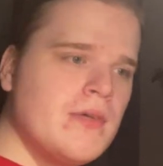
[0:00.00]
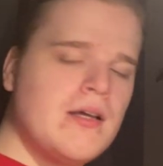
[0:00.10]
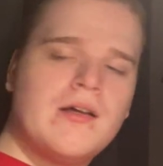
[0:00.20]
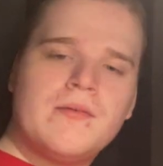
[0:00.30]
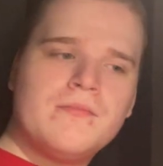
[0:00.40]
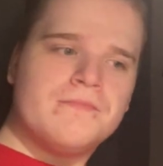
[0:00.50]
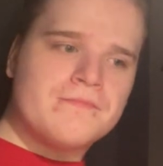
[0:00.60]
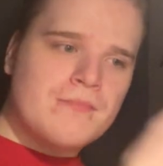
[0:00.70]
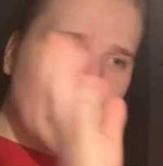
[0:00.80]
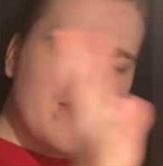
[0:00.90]
I
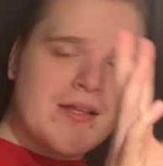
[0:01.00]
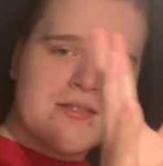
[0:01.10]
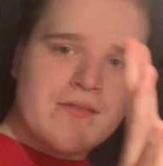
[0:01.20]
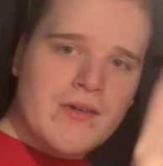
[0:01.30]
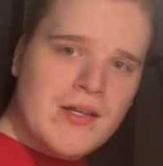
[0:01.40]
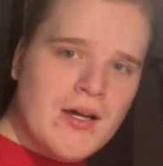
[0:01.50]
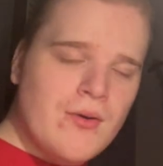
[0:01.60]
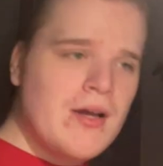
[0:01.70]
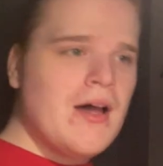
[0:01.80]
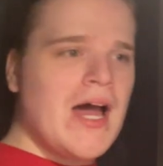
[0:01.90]
think it's the
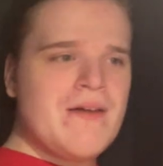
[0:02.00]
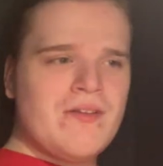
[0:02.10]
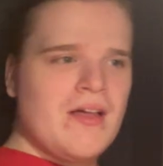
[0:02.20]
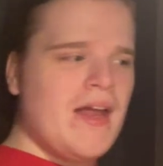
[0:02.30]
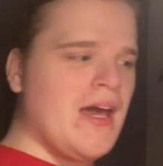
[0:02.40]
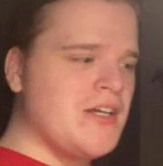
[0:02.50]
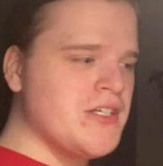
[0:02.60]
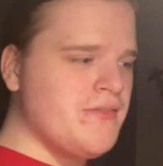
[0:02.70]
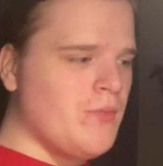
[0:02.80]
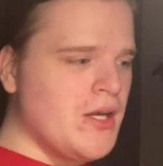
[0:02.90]
video. I have a lot I
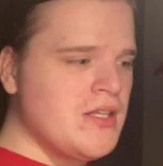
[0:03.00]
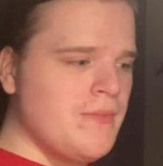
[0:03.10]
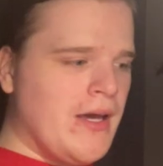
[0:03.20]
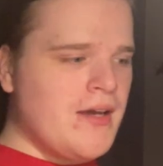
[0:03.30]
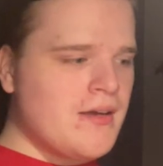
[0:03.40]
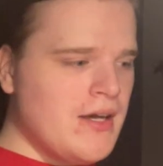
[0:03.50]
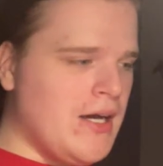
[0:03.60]
actually wanted to make.